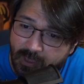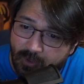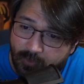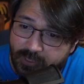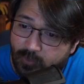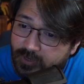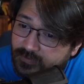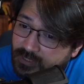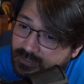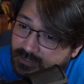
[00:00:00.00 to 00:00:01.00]
when they would have
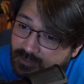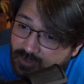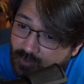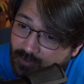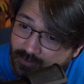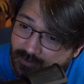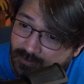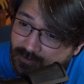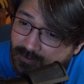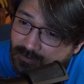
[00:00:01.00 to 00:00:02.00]
kissed his throat.
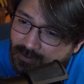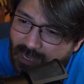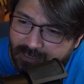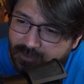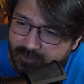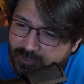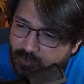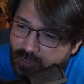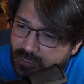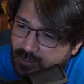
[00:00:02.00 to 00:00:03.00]
I knew the
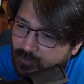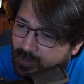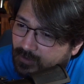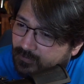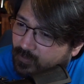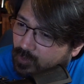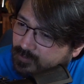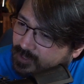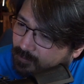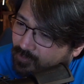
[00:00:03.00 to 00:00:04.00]
swaying round
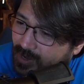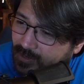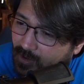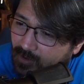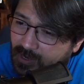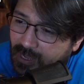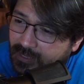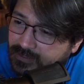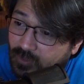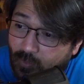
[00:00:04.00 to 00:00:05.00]
forms, the bright hard
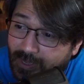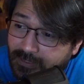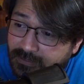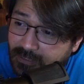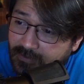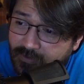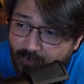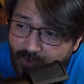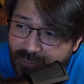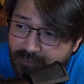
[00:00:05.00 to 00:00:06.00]
eyes, the white teeth, the
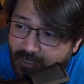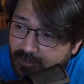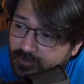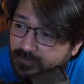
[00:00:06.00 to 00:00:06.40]
ruddy color, the